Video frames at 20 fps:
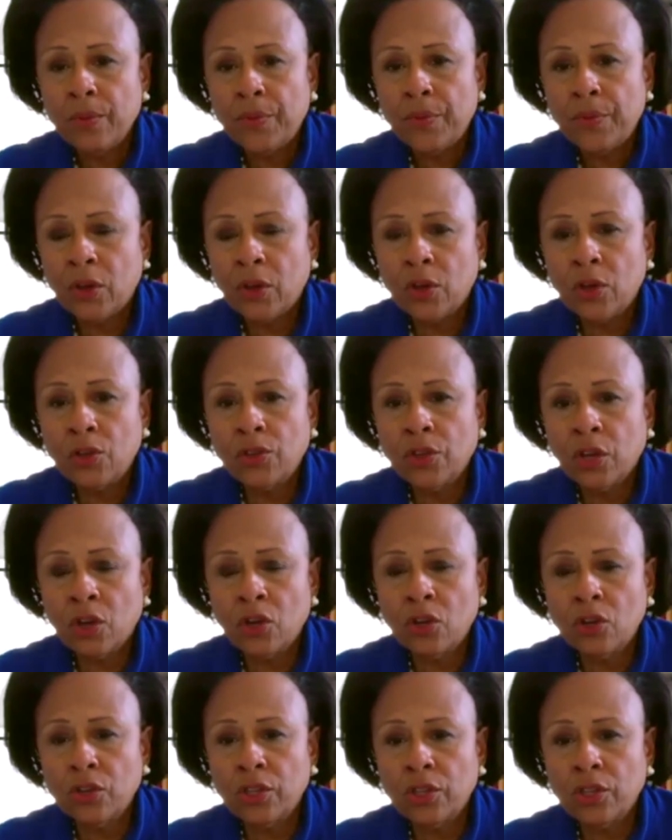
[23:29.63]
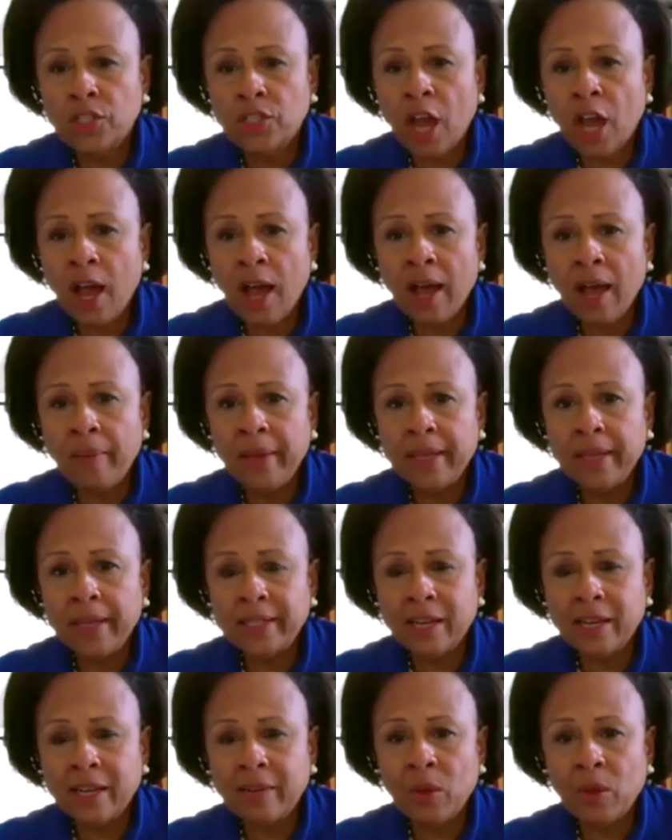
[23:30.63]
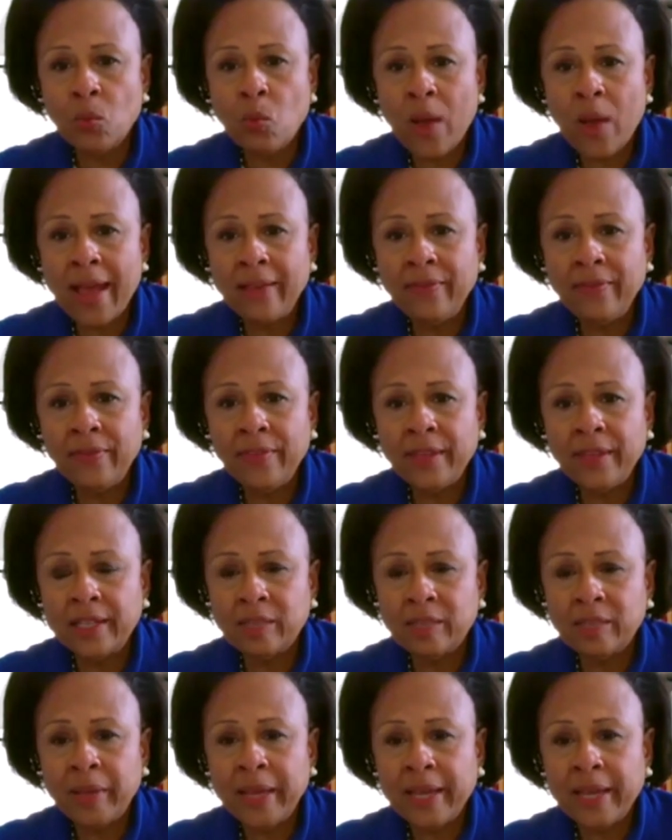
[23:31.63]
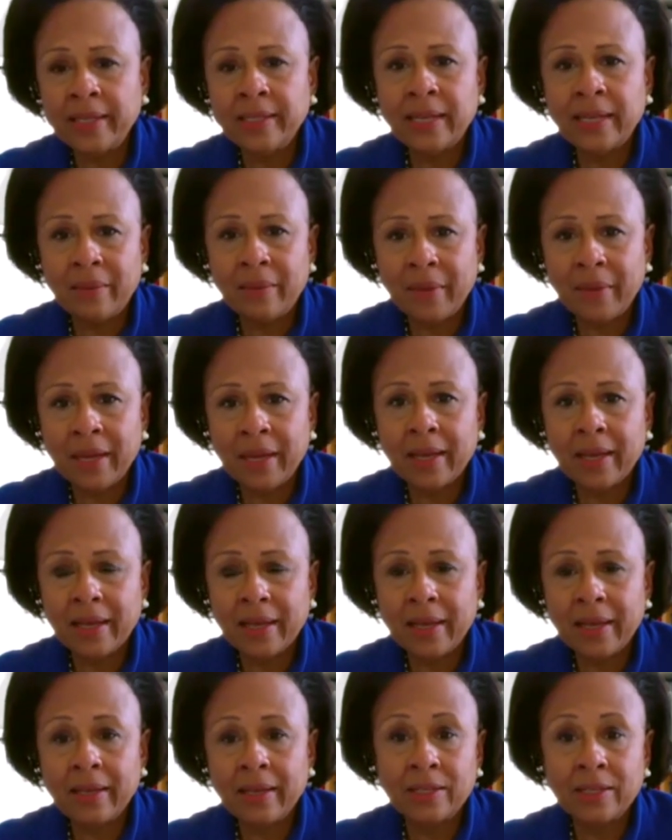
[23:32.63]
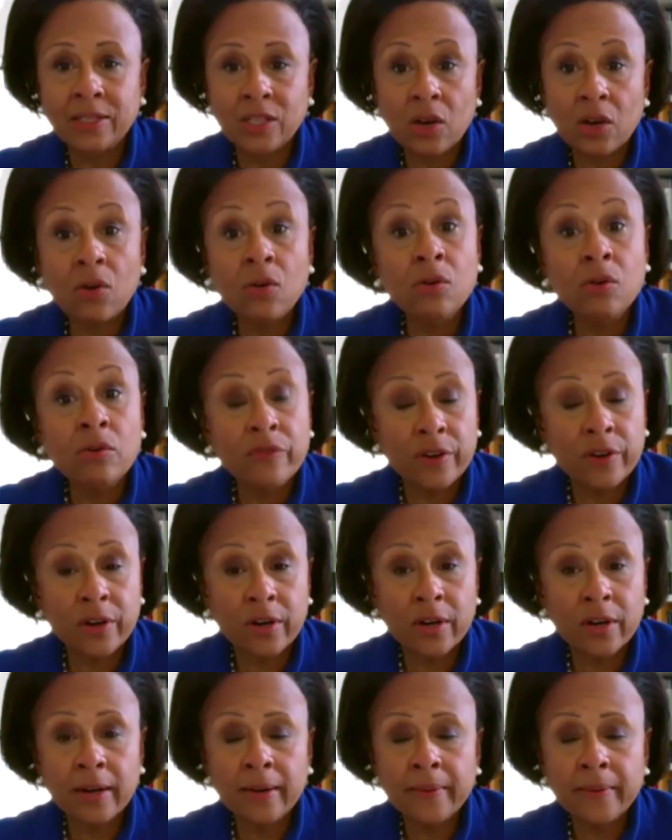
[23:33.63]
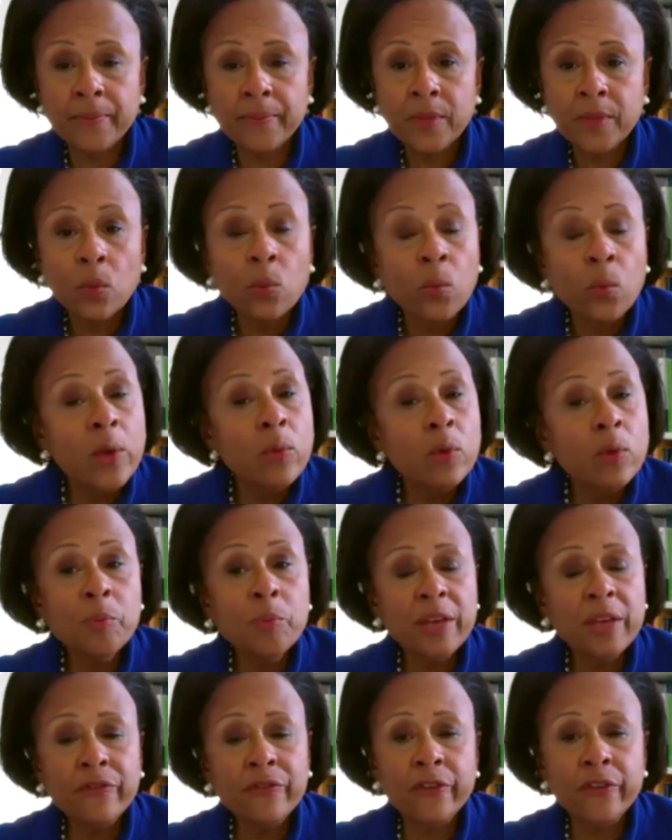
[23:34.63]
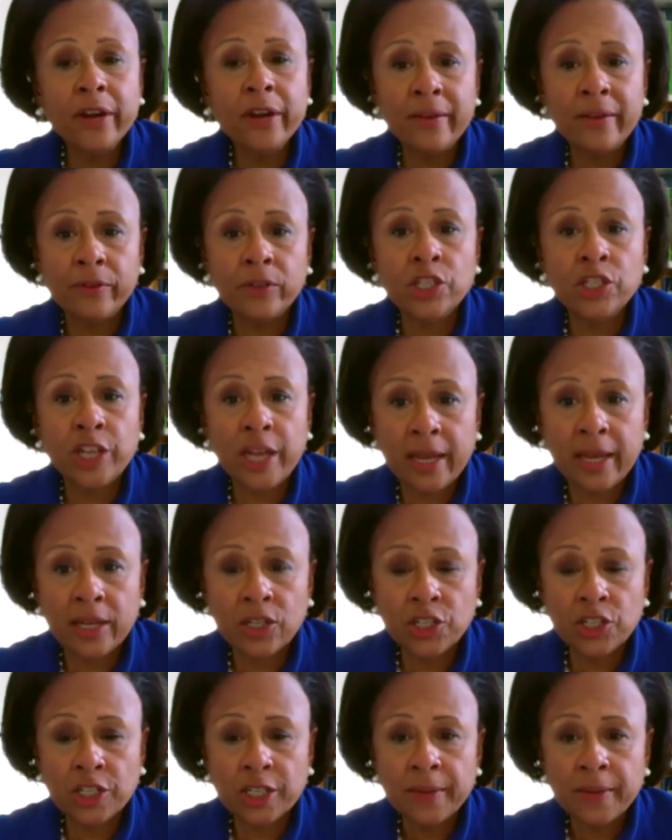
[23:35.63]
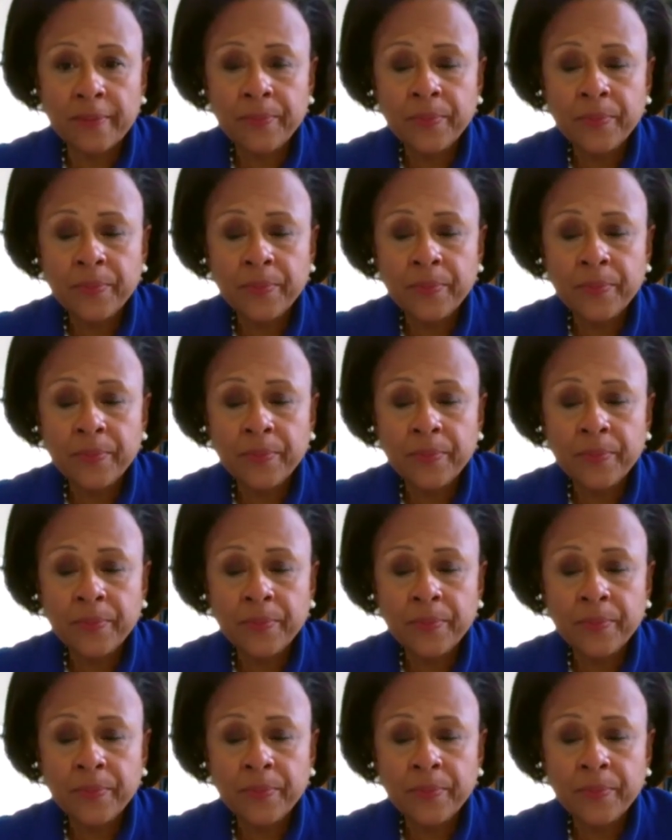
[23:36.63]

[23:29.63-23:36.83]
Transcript: the job is going to be, when this pandemic is over, we will be forever changed.